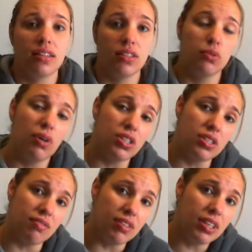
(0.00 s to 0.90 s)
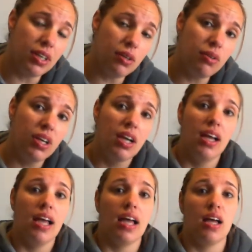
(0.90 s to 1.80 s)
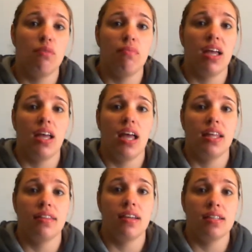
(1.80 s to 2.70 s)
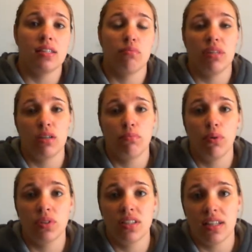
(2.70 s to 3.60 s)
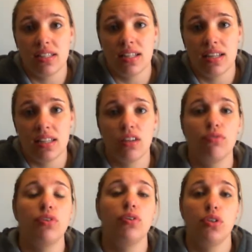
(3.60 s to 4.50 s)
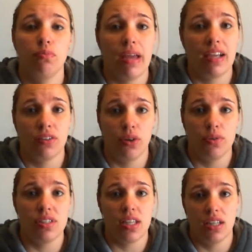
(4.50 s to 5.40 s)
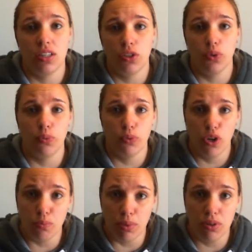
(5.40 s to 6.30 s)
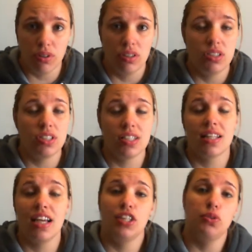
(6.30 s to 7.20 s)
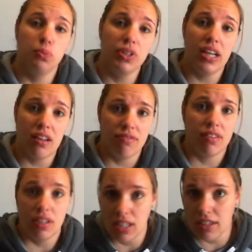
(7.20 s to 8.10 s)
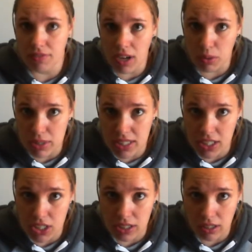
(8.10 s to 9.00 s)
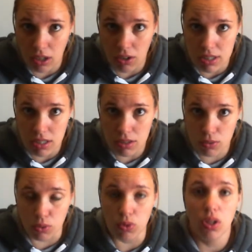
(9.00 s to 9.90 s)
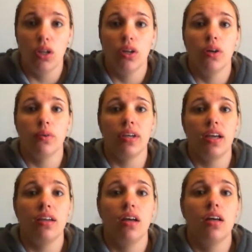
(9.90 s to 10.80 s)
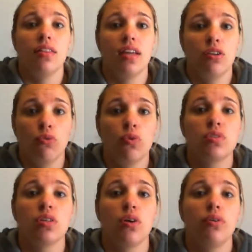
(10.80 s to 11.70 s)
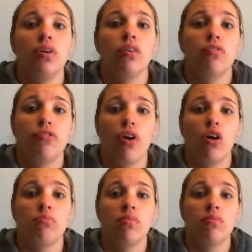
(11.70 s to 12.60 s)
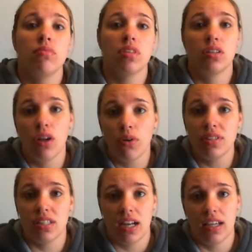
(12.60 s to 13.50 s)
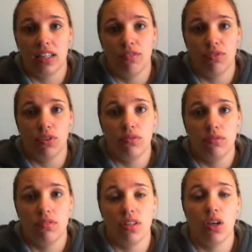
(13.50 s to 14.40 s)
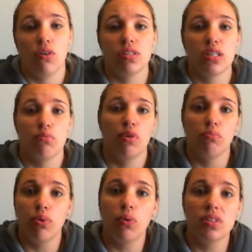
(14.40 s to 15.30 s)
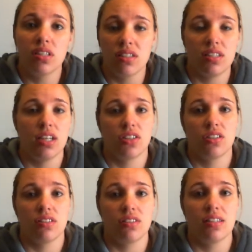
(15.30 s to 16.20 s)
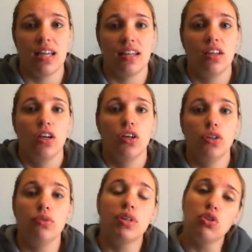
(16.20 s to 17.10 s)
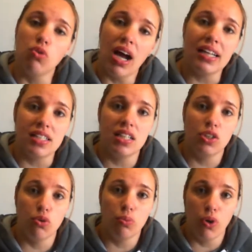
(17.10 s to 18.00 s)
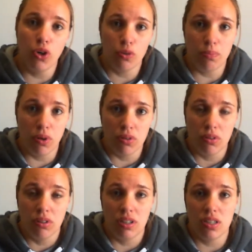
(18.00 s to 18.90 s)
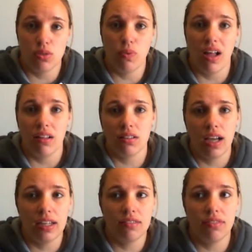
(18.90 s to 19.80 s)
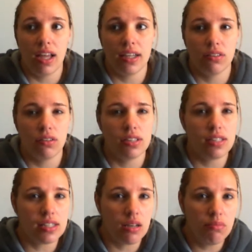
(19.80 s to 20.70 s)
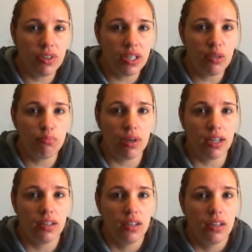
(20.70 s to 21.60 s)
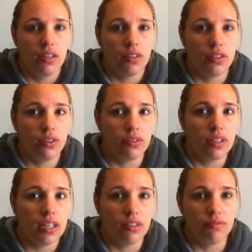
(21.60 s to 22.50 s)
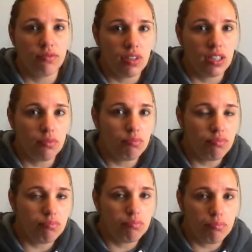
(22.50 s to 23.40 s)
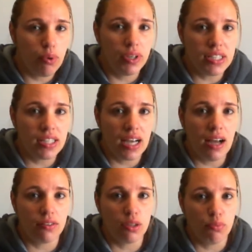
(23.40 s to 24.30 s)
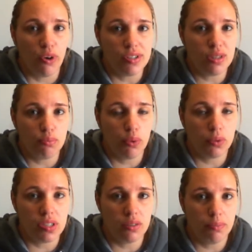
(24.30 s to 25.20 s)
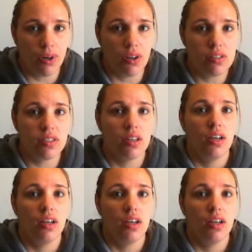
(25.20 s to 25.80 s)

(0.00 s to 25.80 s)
watch the video and there's something important that stands out for you, you make notes in your workbook, just like you would have if I was teaching the class at school. Okay, then also from the notes that I give you, there are some important sections that you can write in your workbook as well, kind of like not a summary, but kind of pointing out the most important parts.